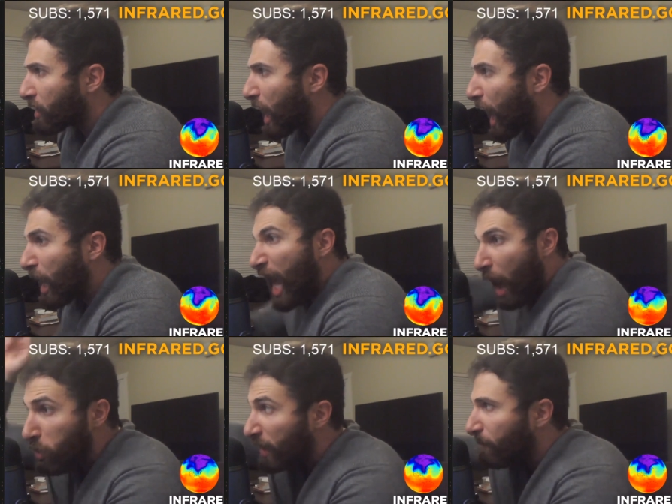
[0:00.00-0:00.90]
guy.
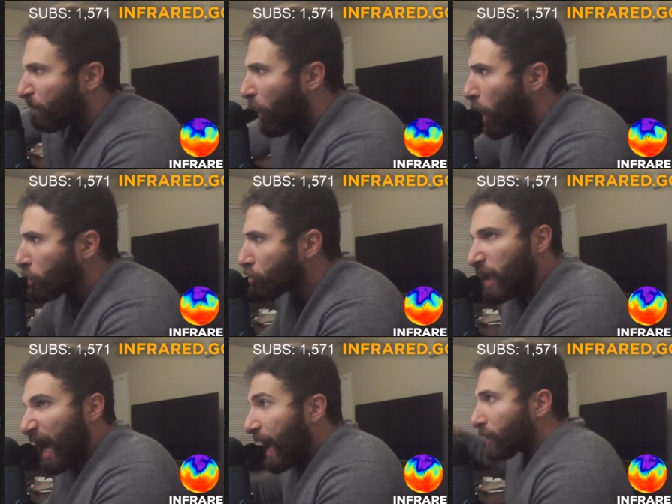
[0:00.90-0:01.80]
I went in Vaush.
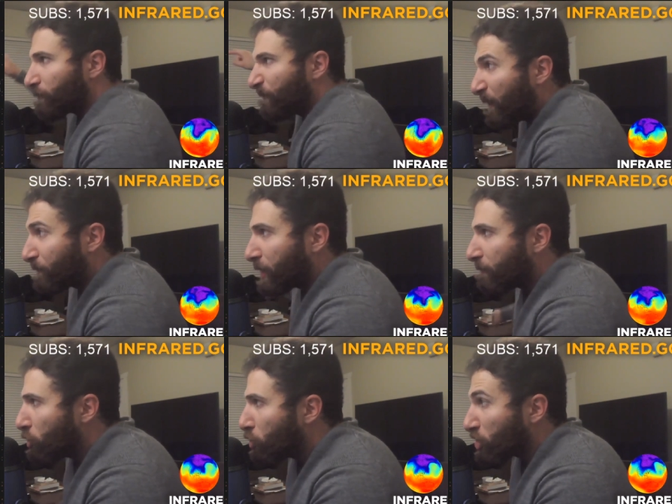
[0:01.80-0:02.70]
I had 50
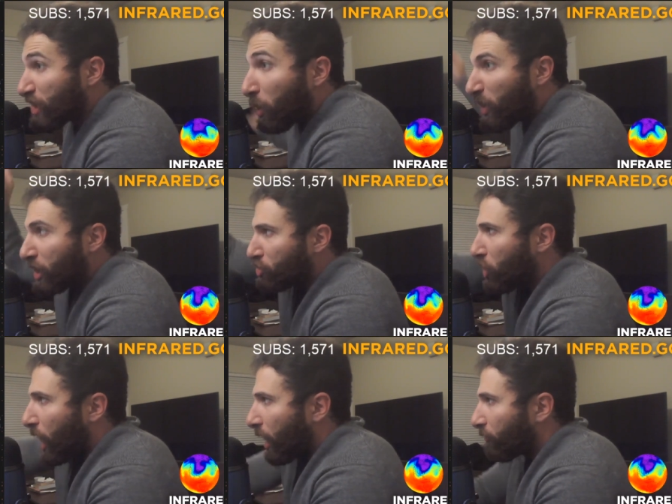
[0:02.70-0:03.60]
viewers. I went and
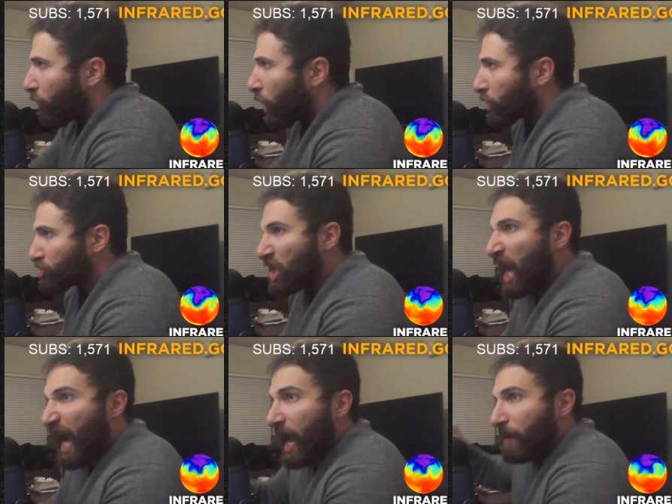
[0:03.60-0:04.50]
took on Vaush.
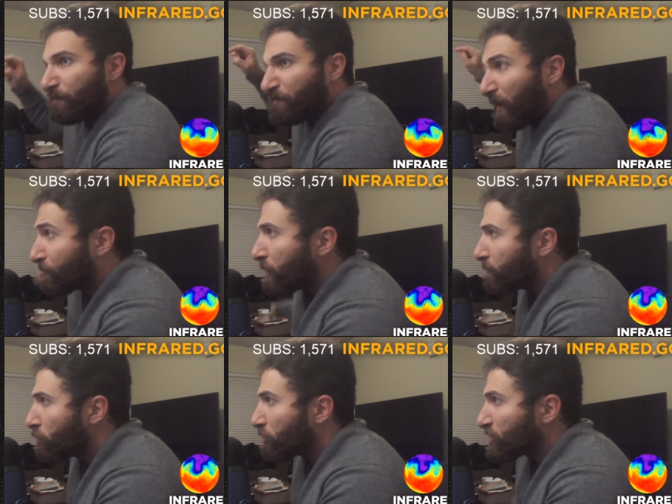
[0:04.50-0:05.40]
I had 50
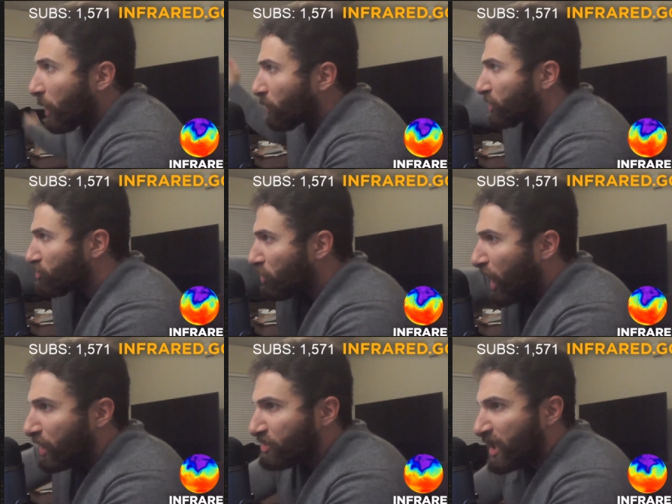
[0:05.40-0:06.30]
viewers. I went and took
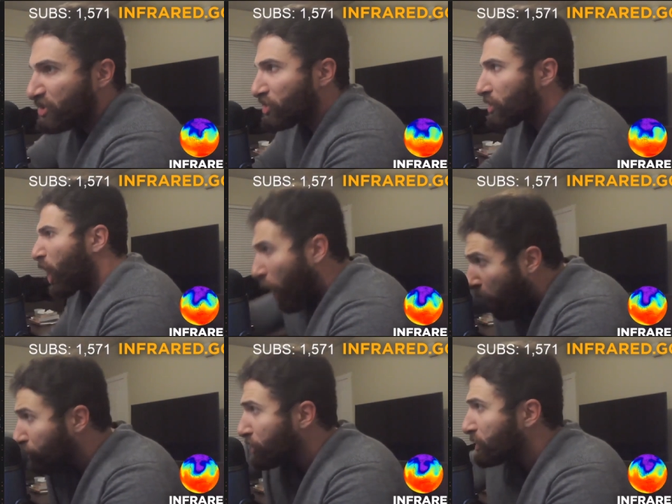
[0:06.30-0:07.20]
on Destiny.
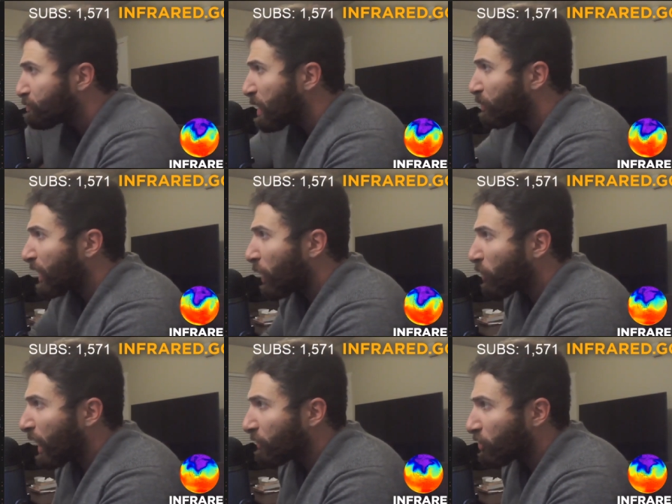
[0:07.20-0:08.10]
All these people, I
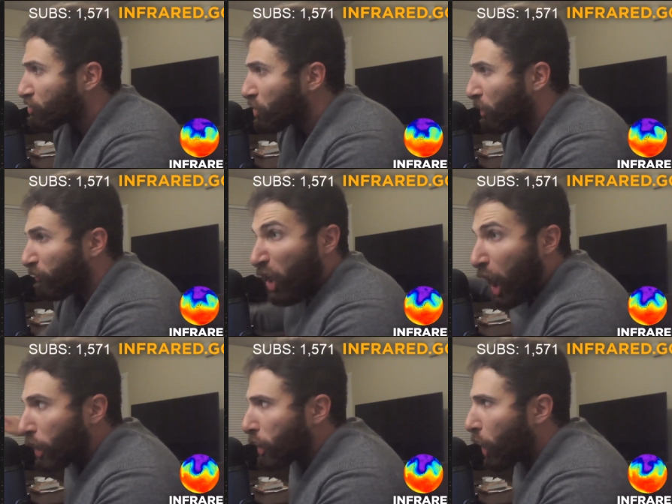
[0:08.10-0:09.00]
went on their turf
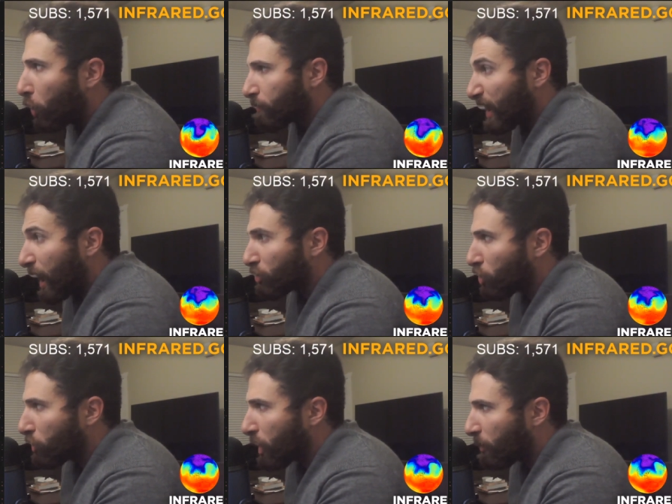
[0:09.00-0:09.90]
alone and I
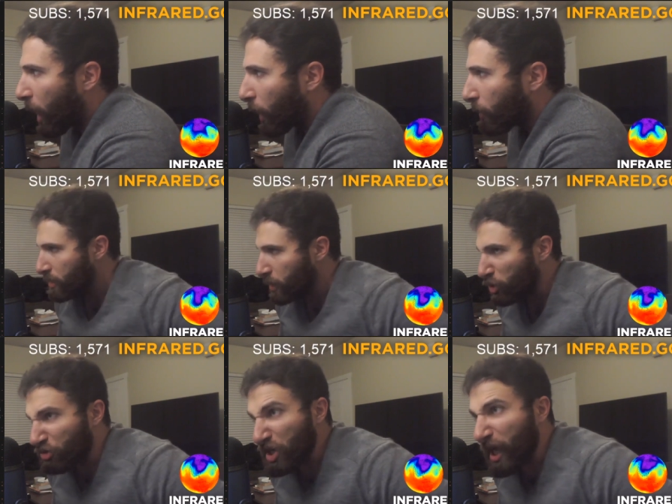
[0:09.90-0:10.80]
took them on.
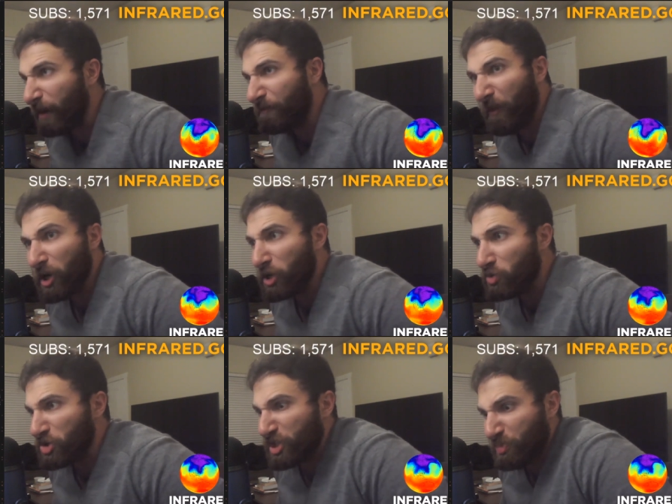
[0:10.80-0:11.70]
You think I fucking
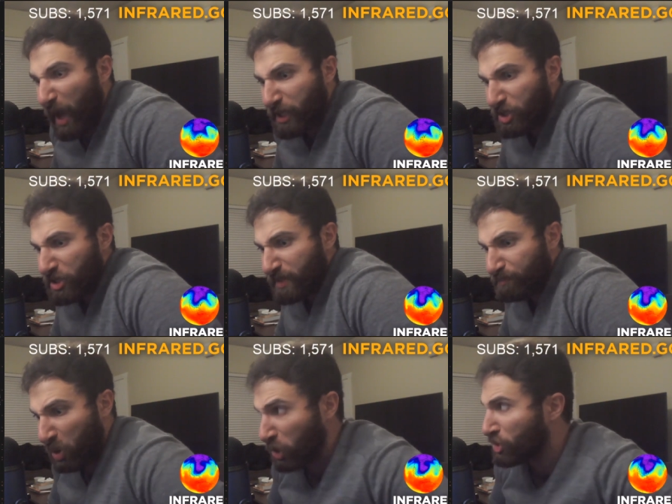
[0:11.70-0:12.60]
respect these
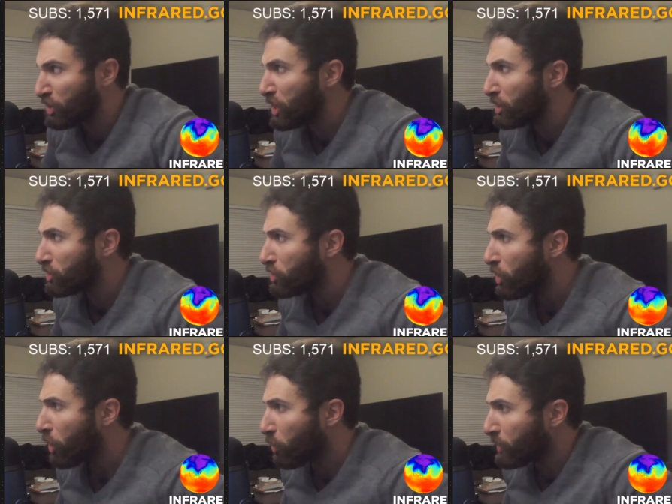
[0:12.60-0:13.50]
pussies
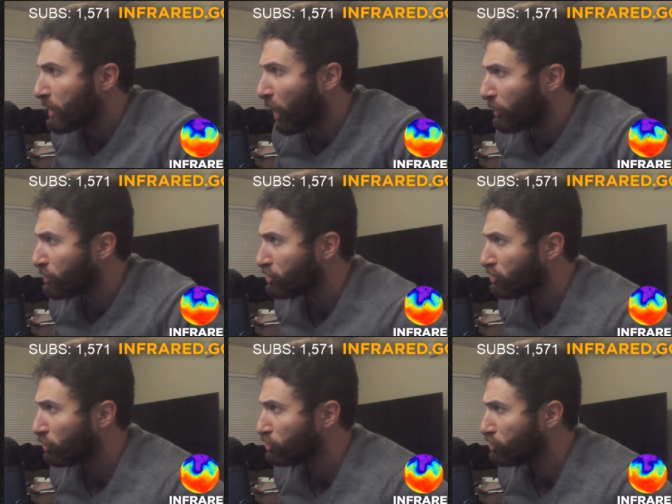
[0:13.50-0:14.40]
who need all this social